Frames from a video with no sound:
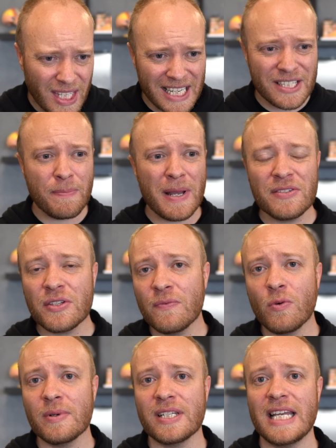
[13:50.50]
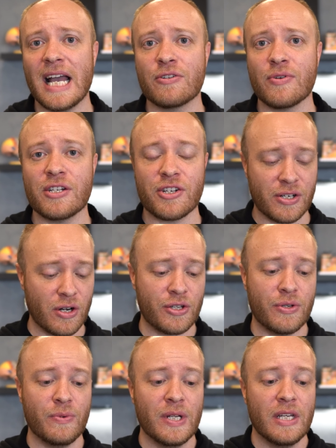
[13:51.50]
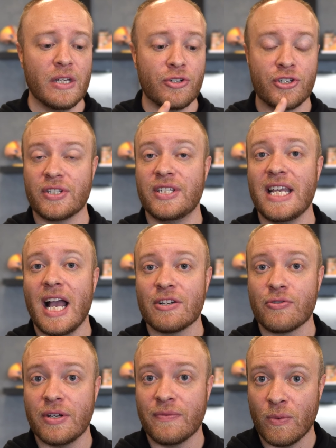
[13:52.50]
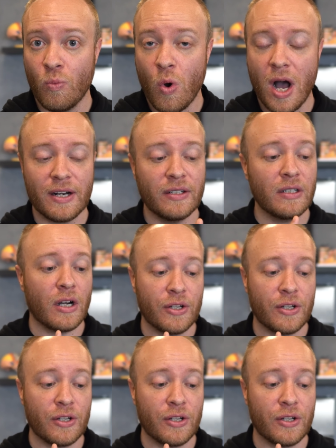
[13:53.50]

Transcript: it depends on the form of dehydration. Are you just dehydrated from water?